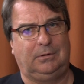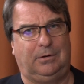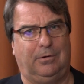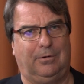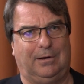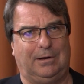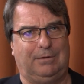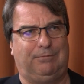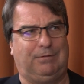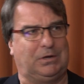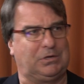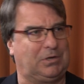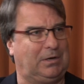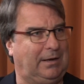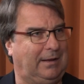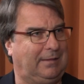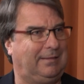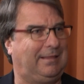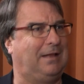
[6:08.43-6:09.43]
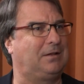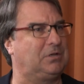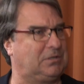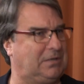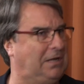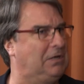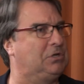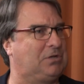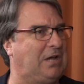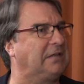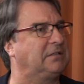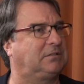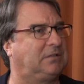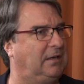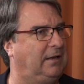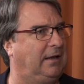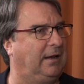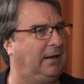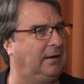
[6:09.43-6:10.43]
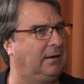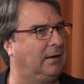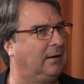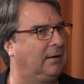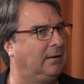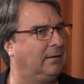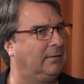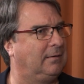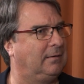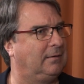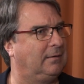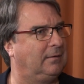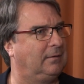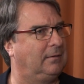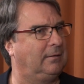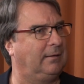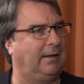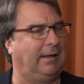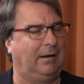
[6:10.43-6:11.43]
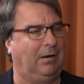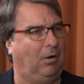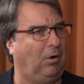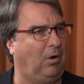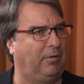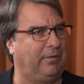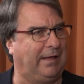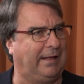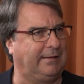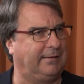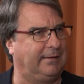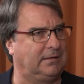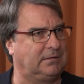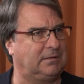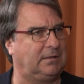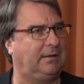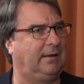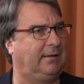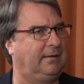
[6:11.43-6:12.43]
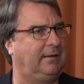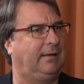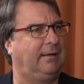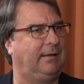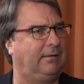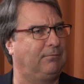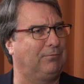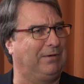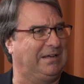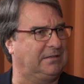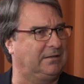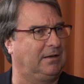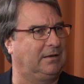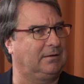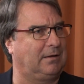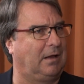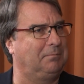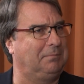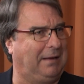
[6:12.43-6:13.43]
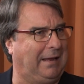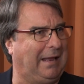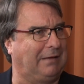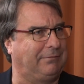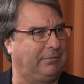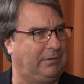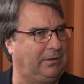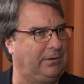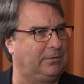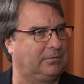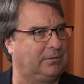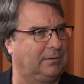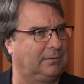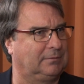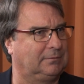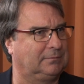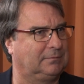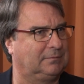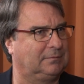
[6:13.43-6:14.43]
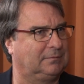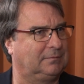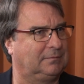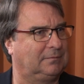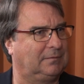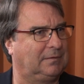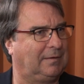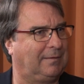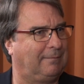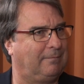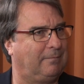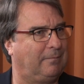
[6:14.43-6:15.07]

you're envisioning they just ingested in, and all that is reasoned on behalf of the user. I think